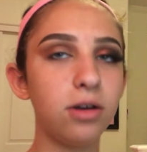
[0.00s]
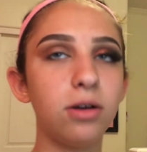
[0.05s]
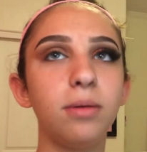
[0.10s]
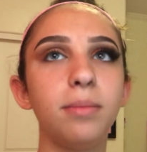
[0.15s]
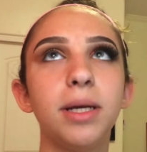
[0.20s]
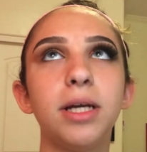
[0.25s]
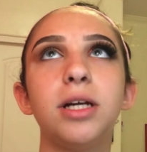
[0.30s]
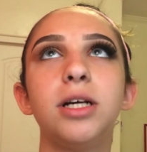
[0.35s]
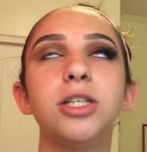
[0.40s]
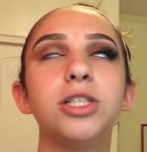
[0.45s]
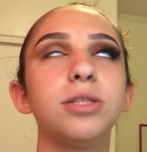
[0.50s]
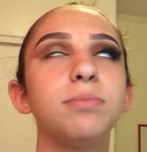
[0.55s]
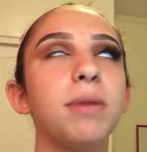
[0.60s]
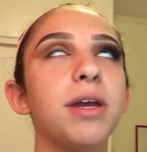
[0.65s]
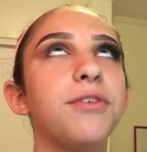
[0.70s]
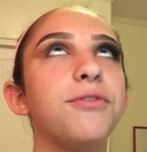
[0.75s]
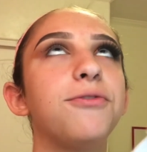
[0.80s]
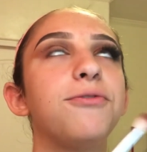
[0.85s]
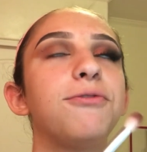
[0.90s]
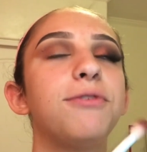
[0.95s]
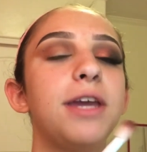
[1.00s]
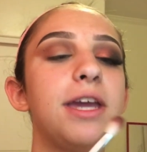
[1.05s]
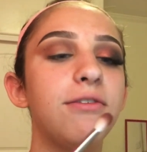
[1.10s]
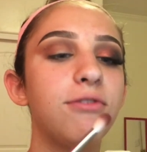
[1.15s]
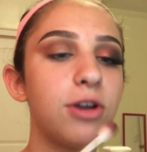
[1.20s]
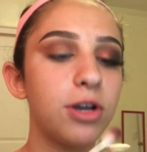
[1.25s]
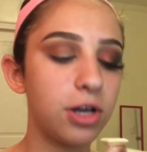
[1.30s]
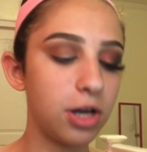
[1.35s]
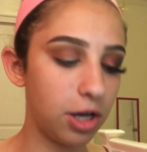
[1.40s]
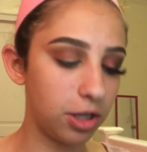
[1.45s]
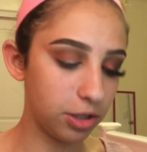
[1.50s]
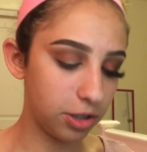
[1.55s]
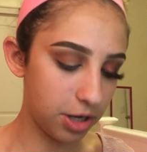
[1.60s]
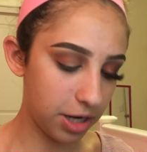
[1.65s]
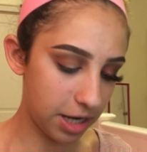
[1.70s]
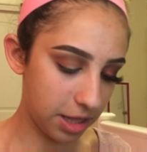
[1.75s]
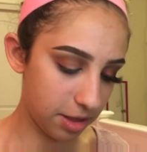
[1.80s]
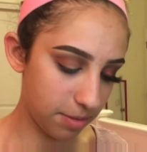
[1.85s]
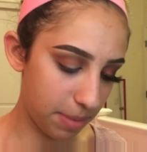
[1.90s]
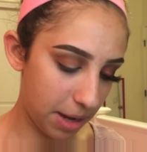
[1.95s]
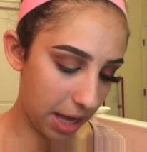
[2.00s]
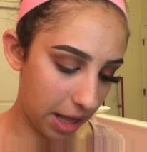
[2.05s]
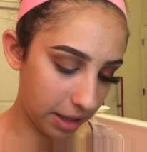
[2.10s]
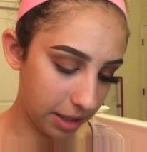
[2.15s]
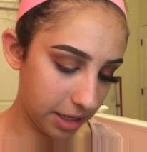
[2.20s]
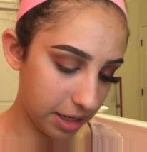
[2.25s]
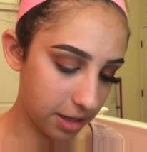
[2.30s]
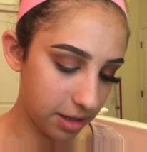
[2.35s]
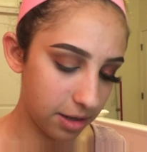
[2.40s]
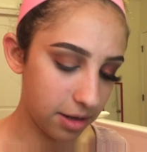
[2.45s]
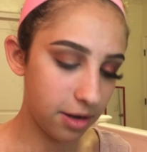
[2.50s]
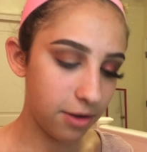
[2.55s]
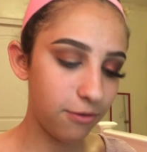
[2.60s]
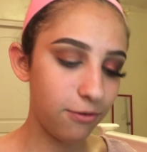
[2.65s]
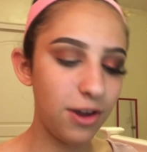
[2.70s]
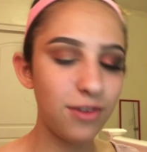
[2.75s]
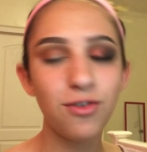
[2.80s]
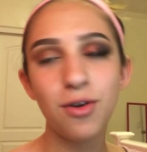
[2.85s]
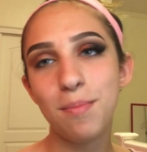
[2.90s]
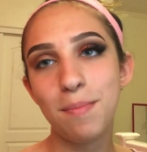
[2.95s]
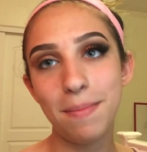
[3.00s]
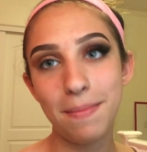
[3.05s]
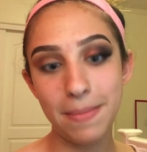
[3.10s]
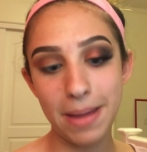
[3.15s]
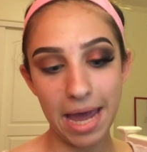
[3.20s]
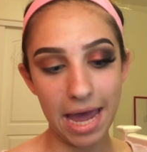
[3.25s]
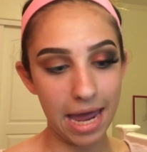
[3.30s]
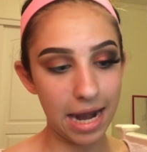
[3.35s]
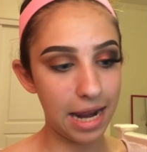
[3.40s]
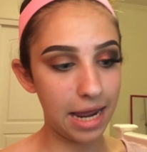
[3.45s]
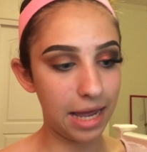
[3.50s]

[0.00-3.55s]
Oh my gosh, it's my favorite color in the palette. Favorite matte,